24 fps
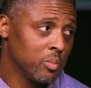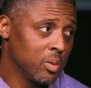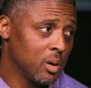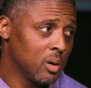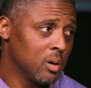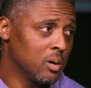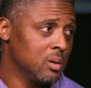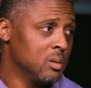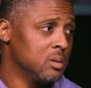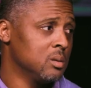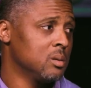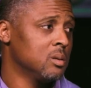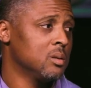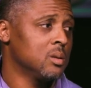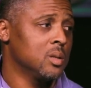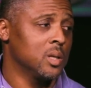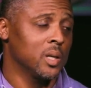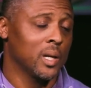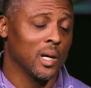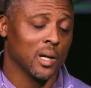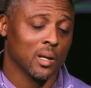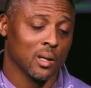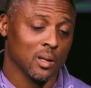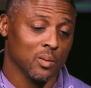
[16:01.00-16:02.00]
ball,
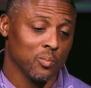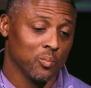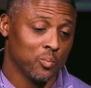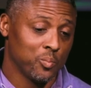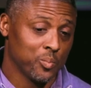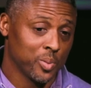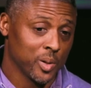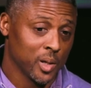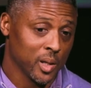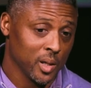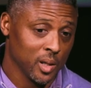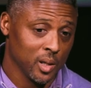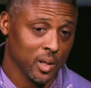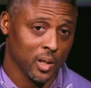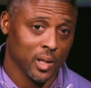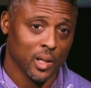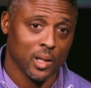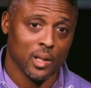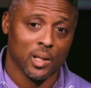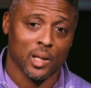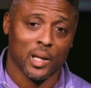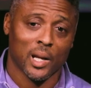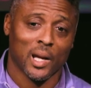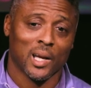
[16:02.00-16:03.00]
that I can
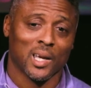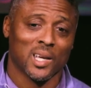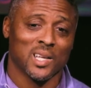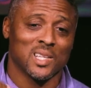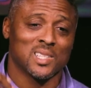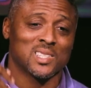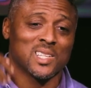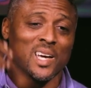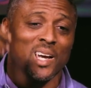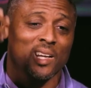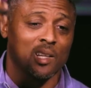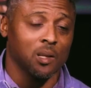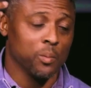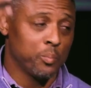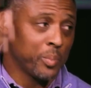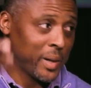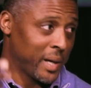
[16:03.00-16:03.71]
play, that I can take the